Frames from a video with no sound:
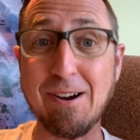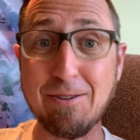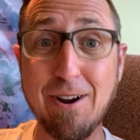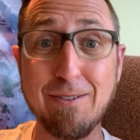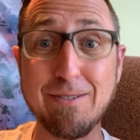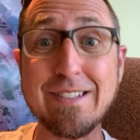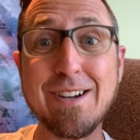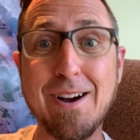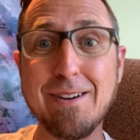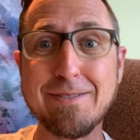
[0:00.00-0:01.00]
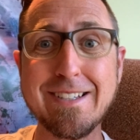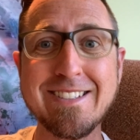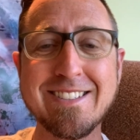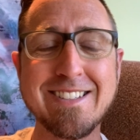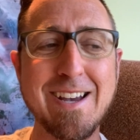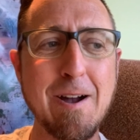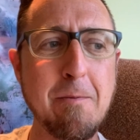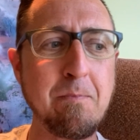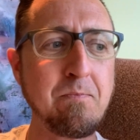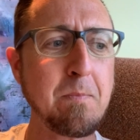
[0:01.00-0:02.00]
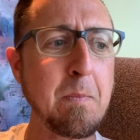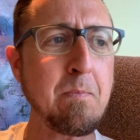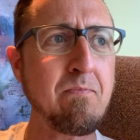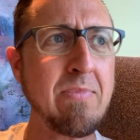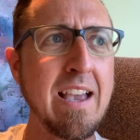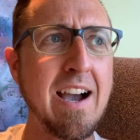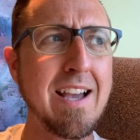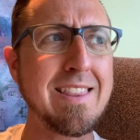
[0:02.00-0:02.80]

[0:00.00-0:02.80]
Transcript: Crawford's office. I